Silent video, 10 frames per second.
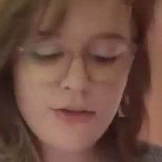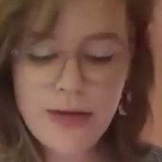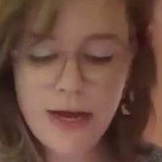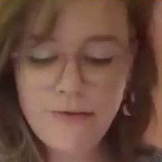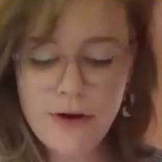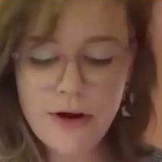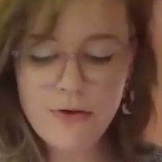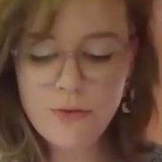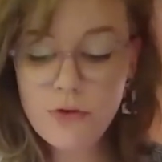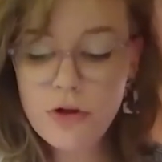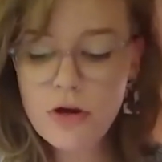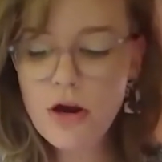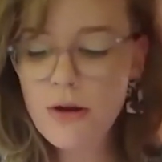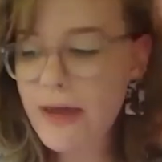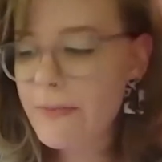So we have our ruler,
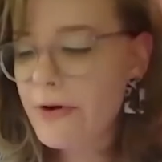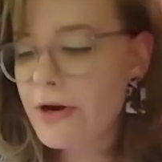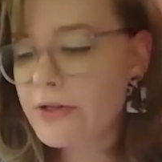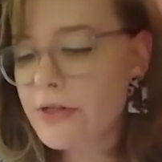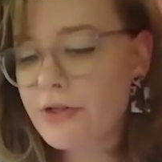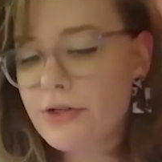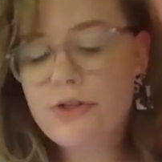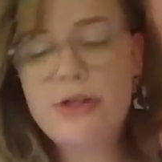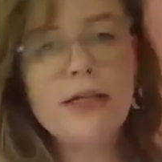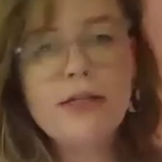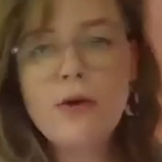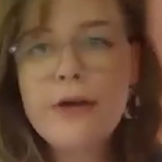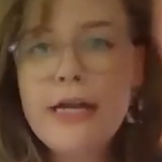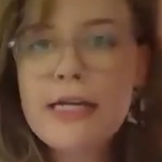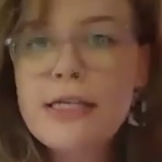our paper, our scissors. That's all we
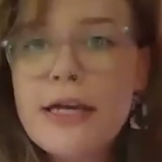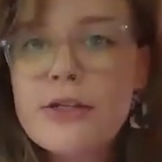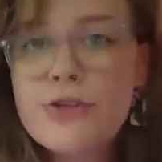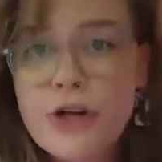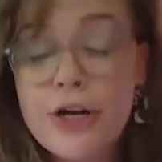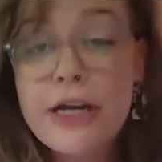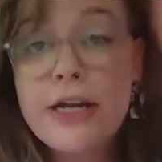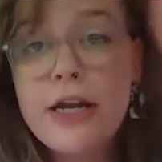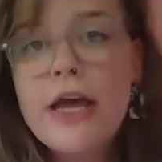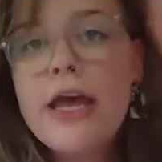need to get started.